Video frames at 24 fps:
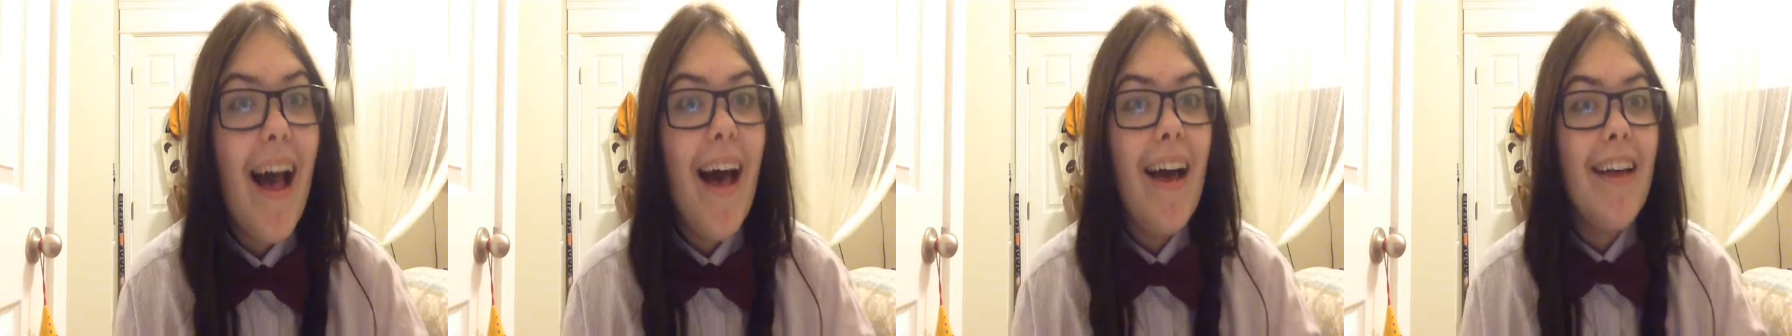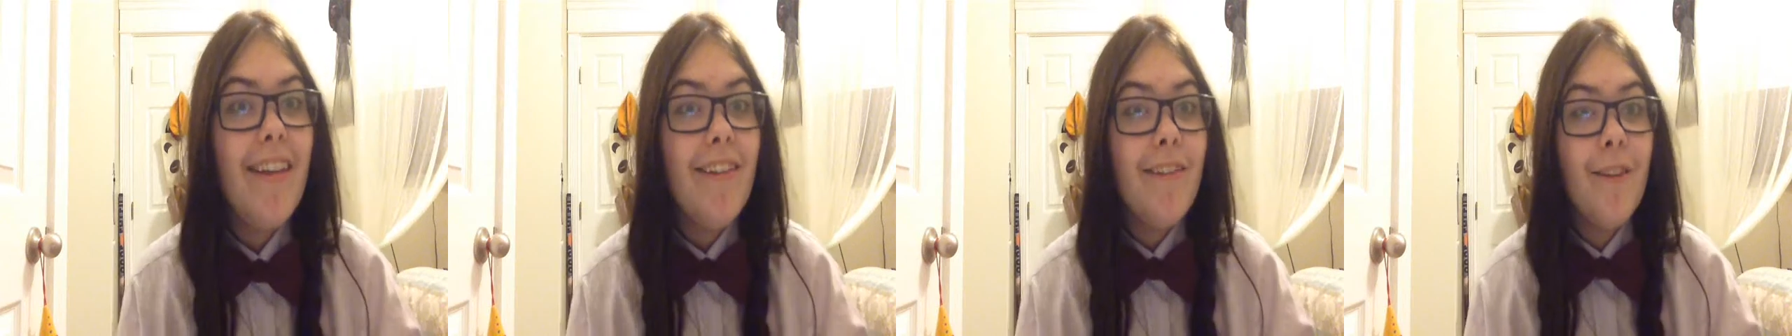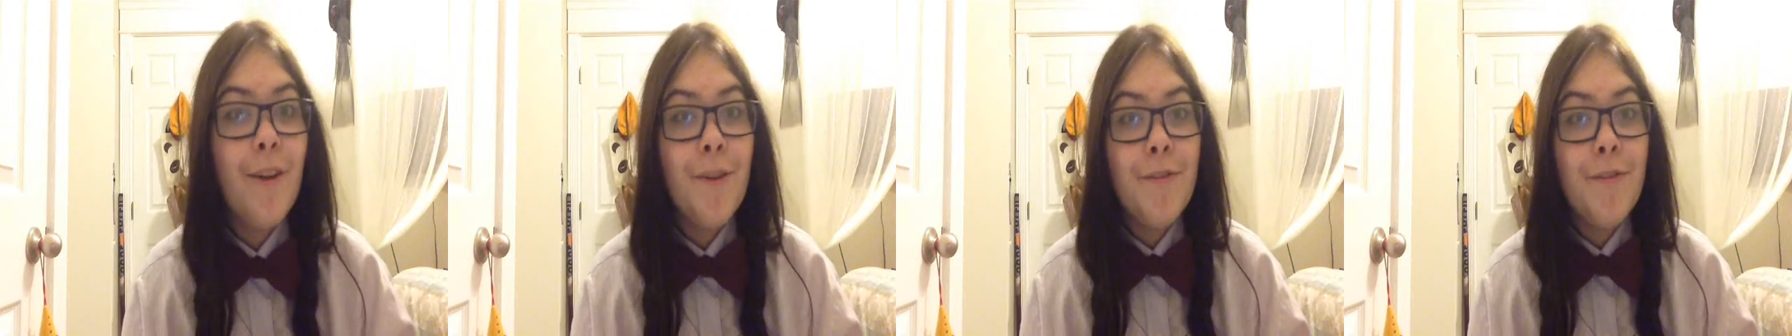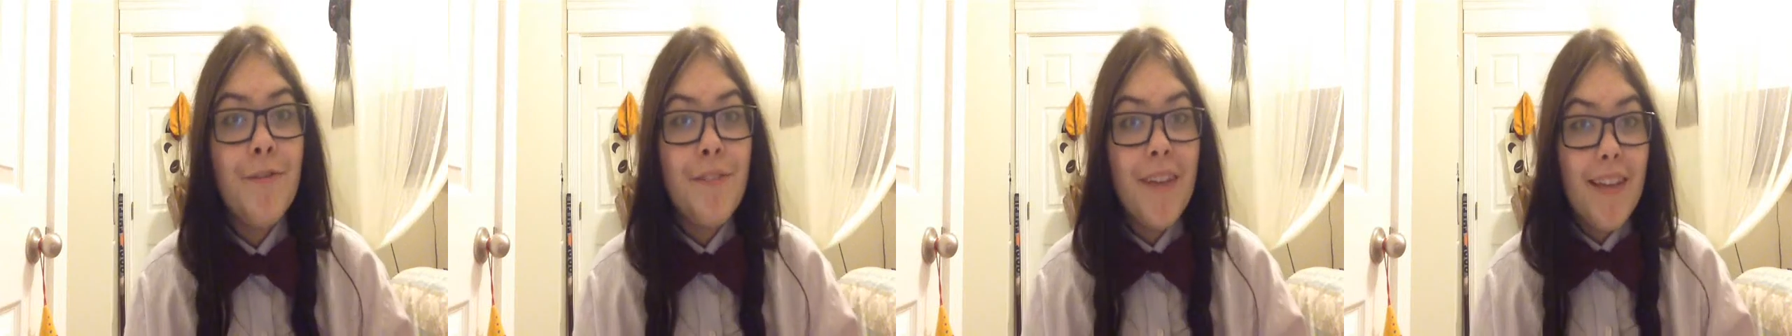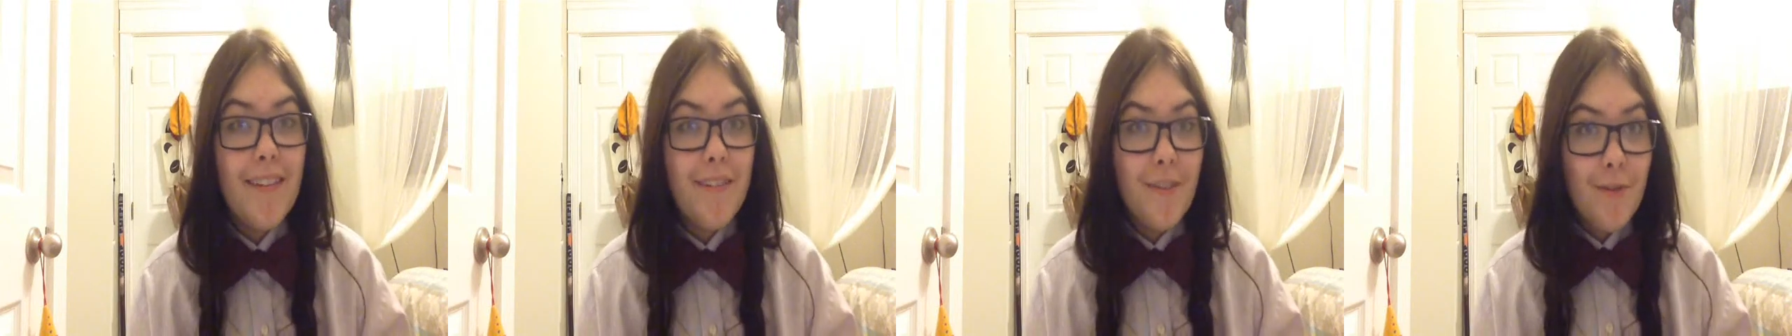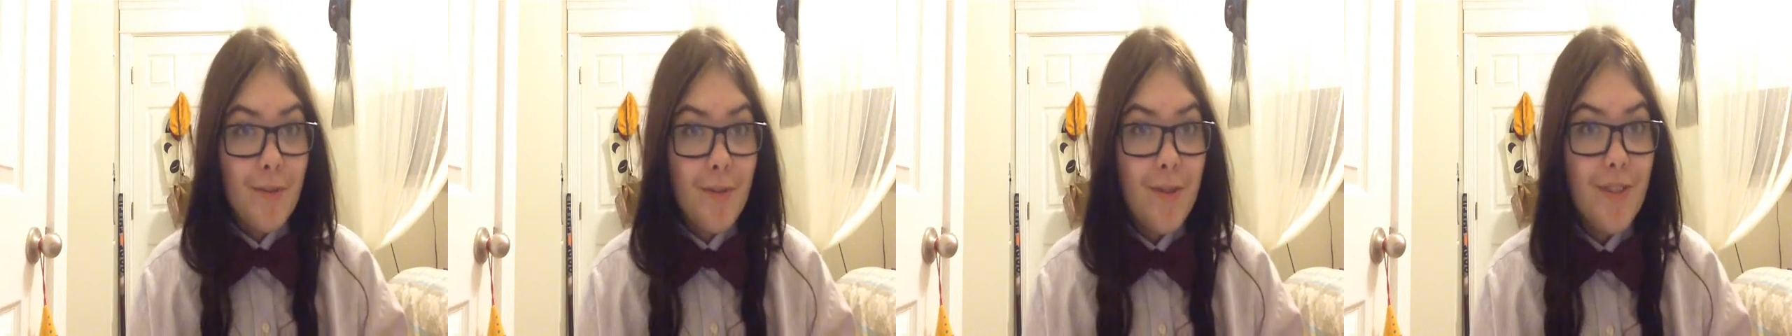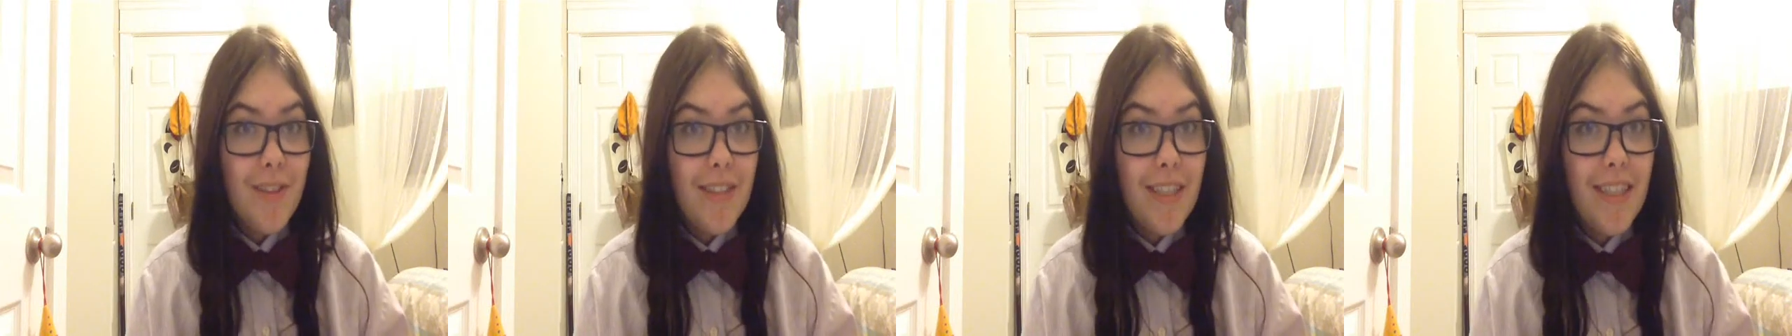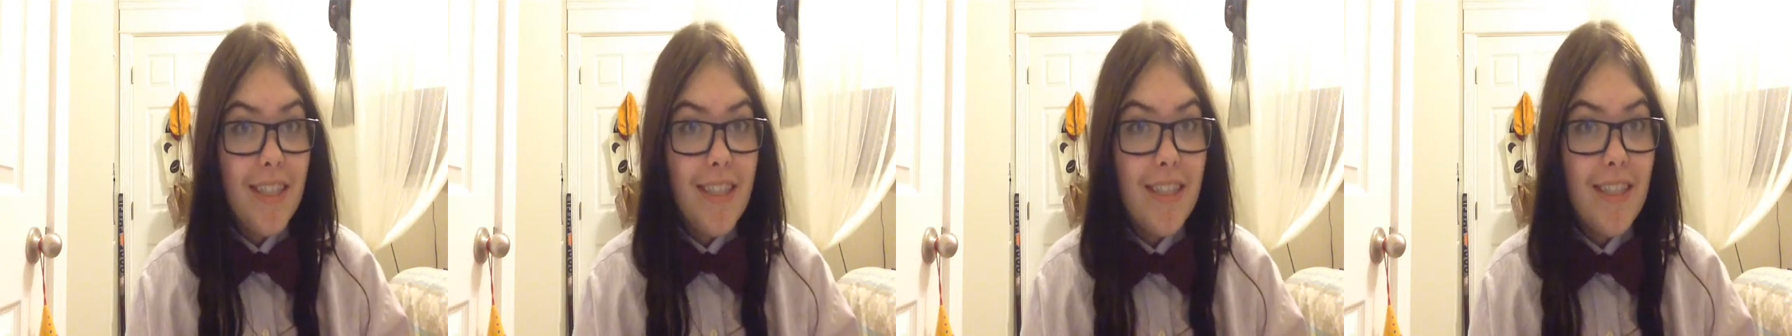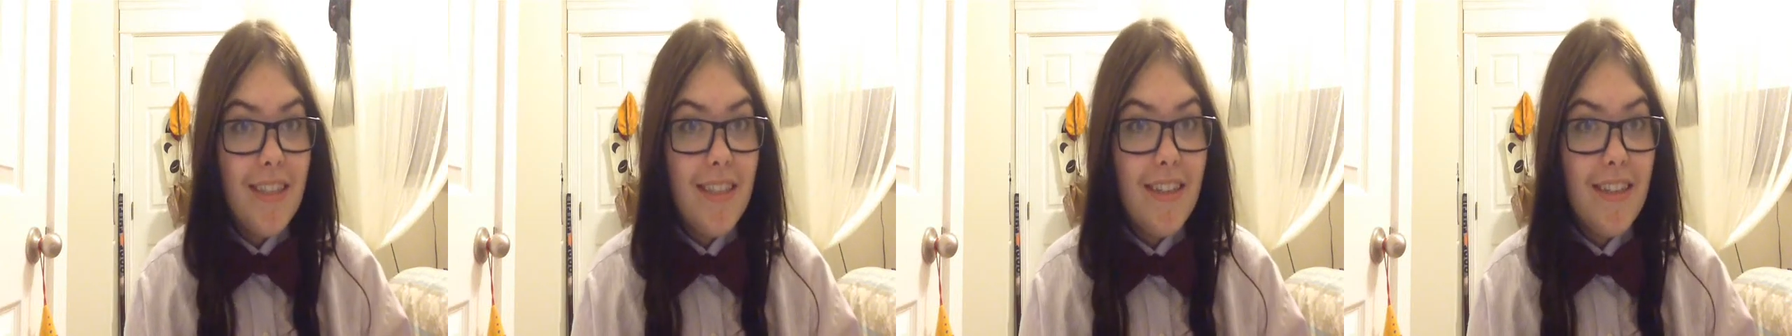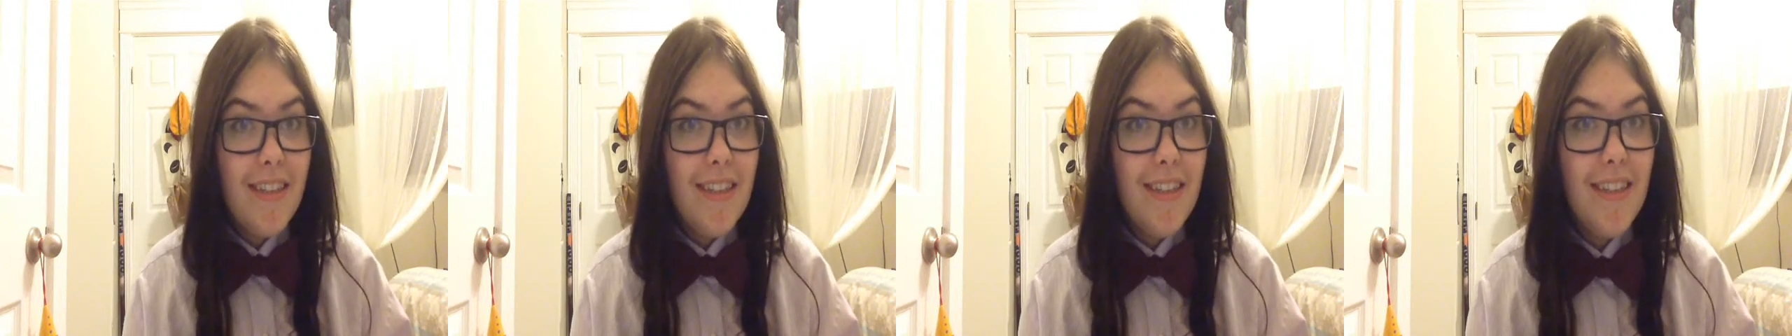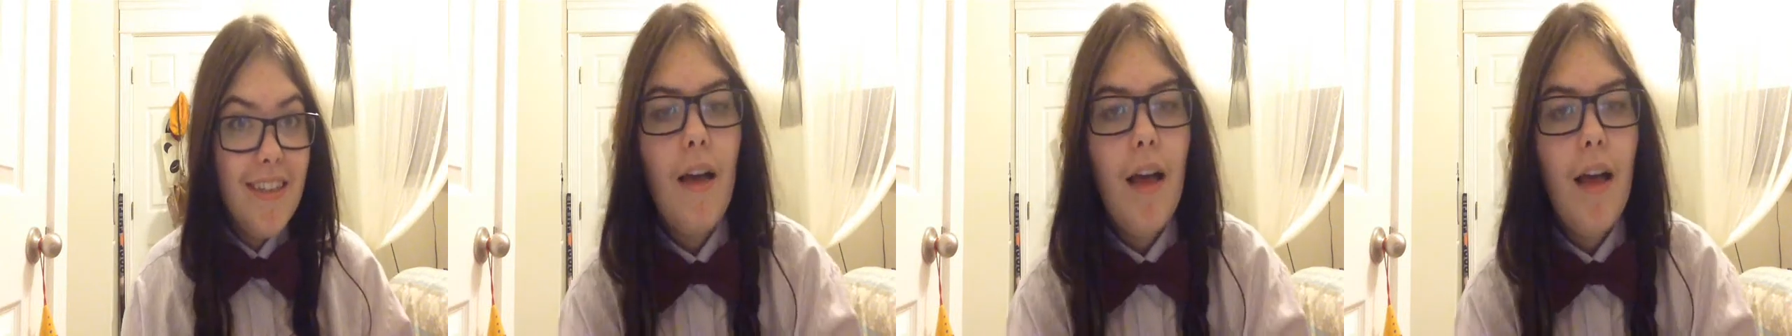I loved that little scene.